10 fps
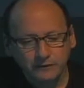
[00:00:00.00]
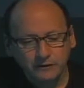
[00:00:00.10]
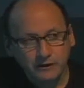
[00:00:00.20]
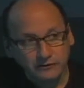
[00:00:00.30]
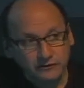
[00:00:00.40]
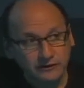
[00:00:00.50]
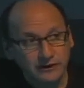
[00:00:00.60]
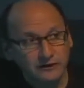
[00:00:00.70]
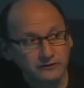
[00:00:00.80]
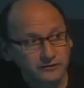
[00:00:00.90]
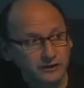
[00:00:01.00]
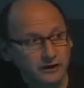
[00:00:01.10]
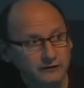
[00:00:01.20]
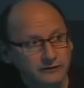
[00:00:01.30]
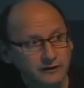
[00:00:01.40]
It's these that
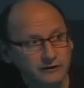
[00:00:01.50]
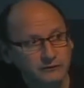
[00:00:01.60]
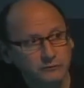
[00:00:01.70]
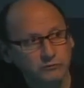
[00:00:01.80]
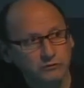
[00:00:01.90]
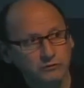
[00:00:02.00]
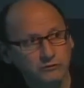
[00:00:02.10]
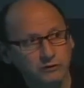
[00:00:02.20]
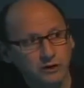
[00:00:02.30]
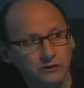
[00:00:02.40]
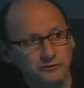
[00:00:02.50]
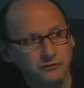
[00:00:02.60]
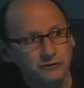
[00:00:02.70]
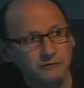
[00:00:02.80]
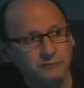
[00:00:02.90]
I think will alter
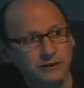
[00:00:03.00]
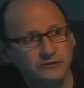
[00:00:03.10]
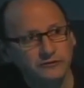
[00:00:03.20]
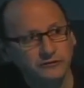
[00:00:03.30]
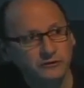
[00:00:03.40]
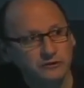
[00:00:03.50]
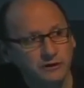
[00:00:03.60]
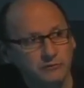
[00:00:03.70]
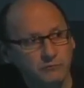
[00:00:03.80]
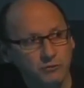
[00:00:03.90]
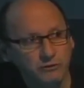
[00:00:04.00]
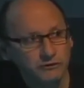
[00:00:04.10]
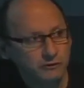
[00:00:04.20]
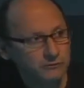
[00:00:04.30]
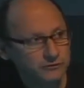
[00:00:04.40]
the patient's outcome more than
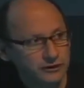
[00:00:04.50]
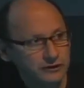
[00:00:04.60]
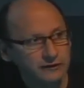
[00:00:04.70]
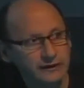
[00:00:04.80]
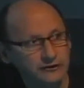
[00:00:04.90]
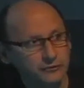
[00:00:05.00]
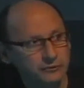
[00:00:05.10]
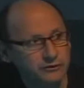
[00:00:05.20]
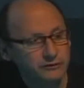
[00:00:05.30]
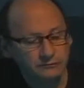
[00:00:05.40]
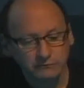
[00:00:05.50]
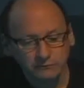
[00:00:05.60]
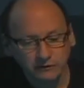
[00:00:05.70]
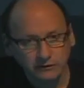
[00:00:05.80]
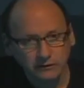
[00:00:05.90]
almost anything else we do.
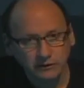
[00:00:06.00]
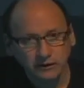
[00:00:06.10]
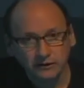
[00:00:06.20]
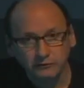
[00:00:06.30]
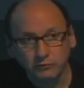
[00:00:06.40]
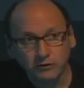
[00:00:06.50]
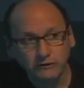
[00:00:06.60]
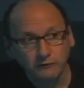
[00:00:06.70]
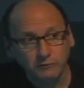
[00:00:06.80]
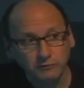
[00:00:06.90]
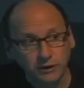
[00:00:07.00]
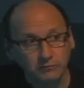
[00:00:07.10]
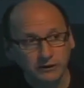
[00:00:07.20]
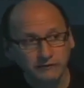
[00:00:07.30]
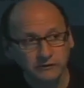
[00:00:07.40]
And it's one that we
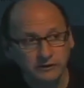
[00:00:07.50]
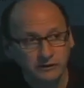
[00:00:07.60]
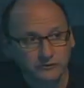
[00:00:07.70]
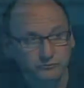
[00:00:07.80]
probably haven't done as